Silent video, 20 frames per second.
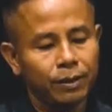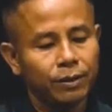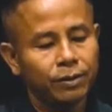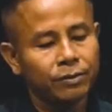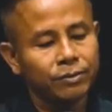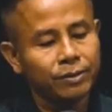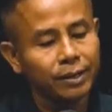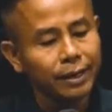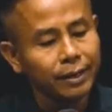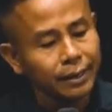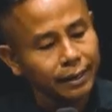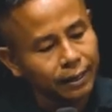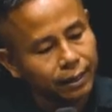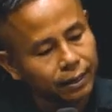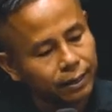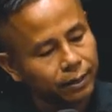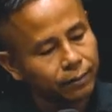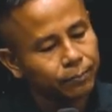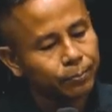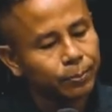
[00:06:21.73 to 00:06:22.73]

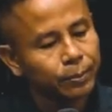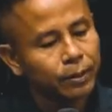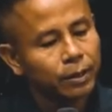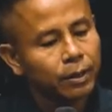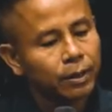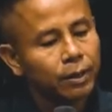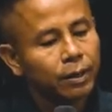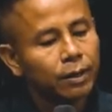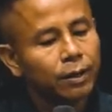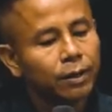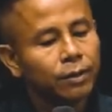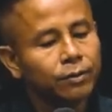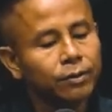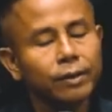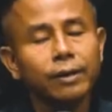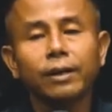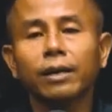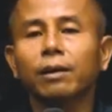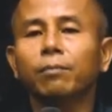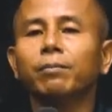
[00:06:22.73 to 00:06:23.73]
Xenia,
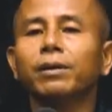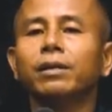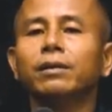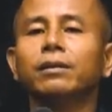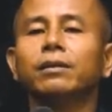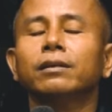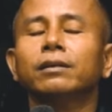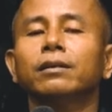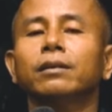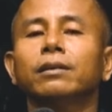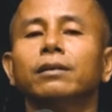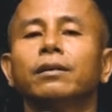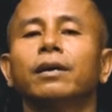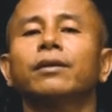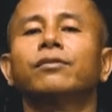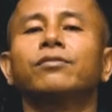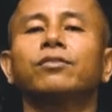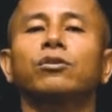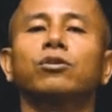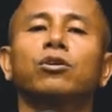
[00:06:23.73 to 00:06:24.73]
xenia means
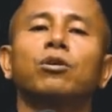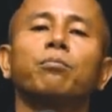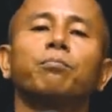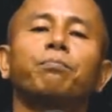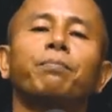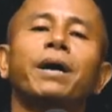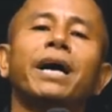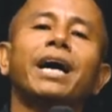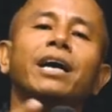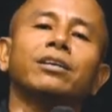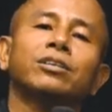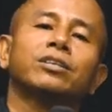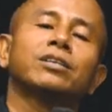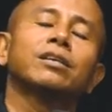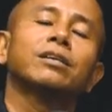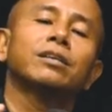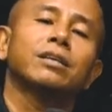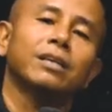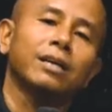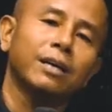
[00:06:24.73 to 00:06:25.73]
it's a
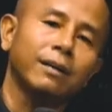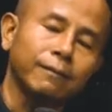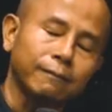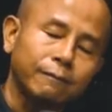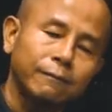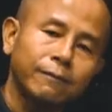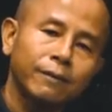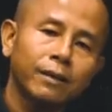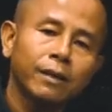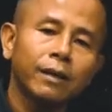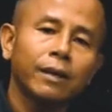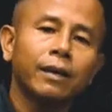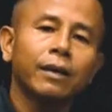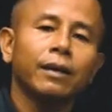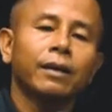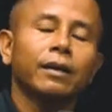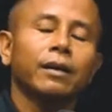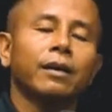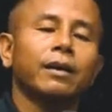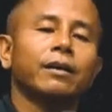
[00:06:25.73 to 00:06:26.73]
compassion love.
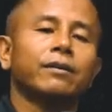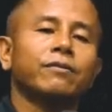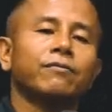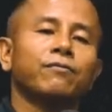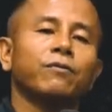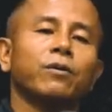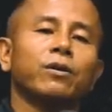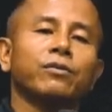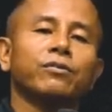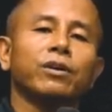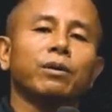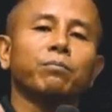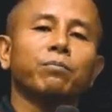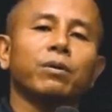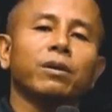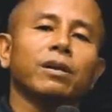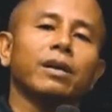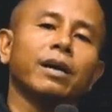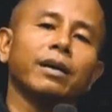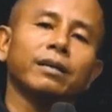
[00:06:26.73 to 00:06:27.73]
It's, for
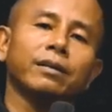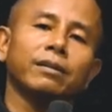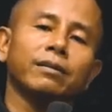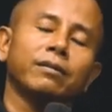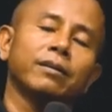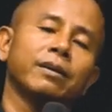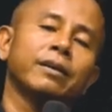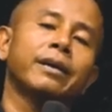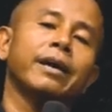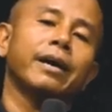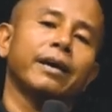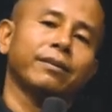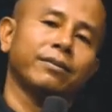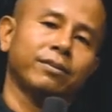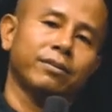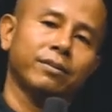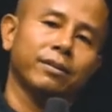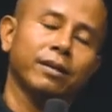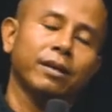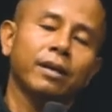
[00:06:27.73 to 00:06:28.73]
example, like the
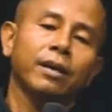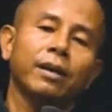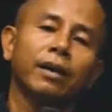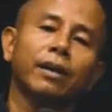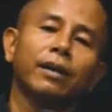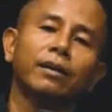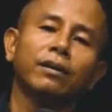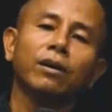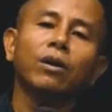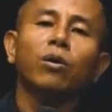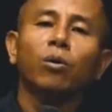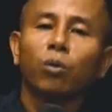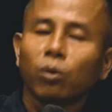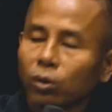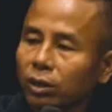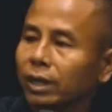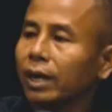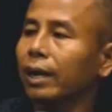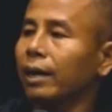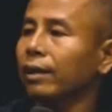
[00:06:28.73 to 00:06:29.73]
guest in the
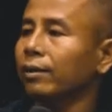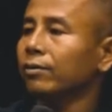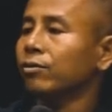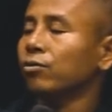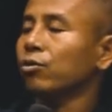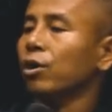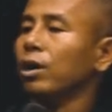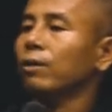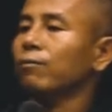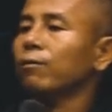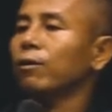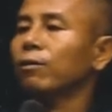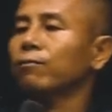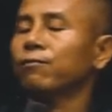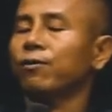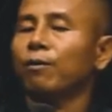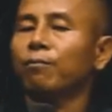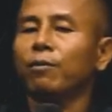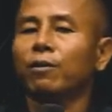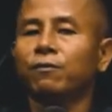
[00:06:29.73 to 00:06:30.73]
old days travel
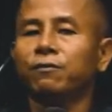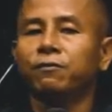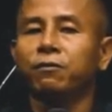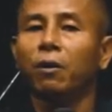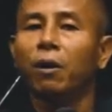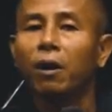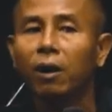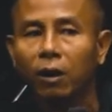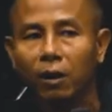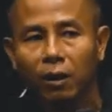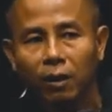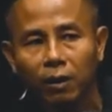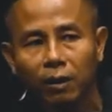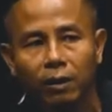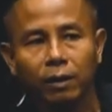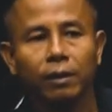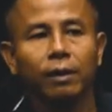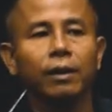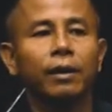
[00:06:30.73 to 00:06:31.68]
from afar.